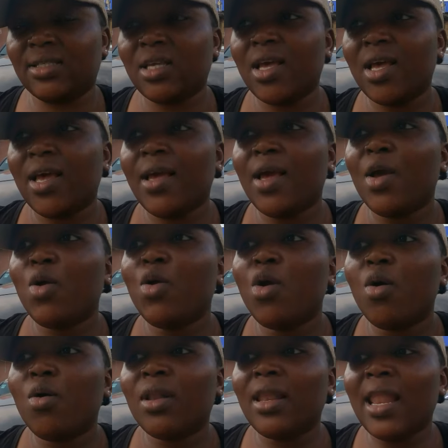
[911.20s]
Yeah.
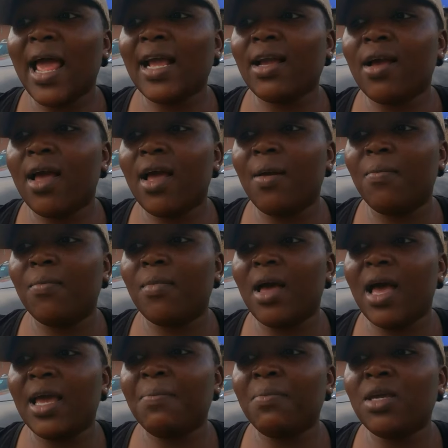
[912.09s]
Like um,
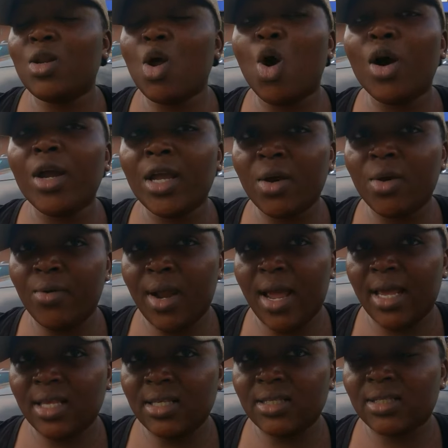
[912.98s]
I mean oil
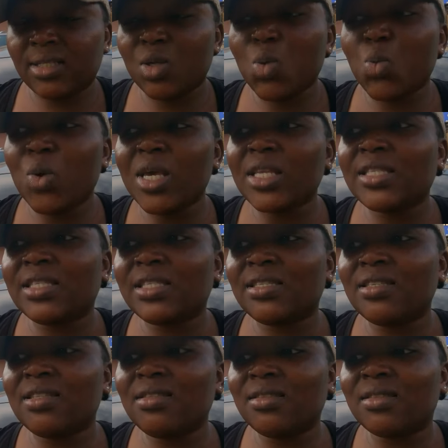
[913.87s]
rice yeah.
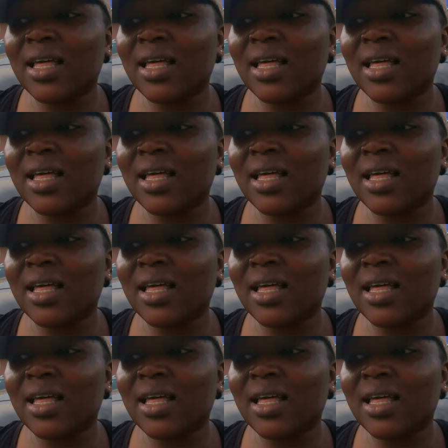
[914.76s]
with